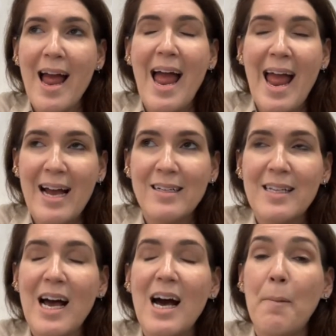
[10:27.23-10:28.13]
and
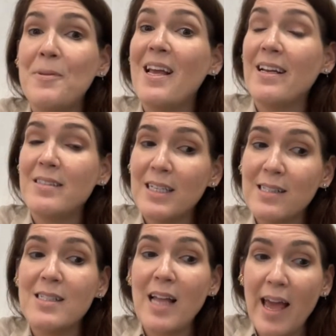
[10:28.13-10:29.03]

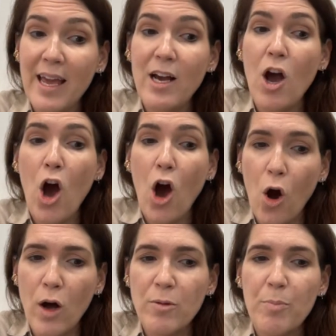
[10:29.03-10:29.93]
updated take
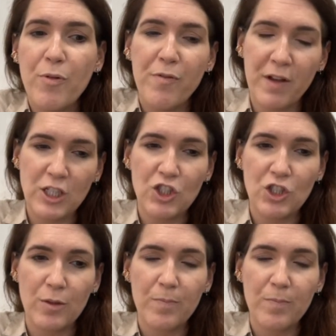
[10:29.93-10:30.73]
on prevention.